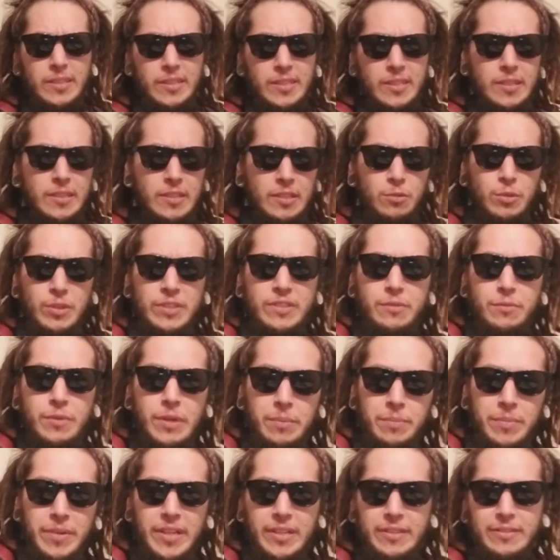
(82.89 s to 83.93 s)
the twist and
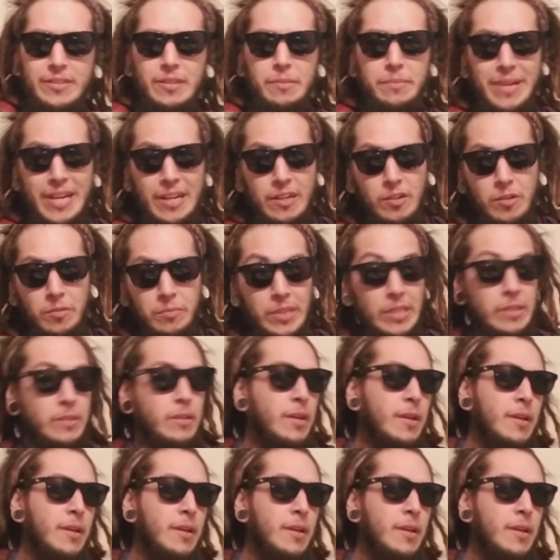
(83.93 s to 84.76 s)
rip and some backcombing.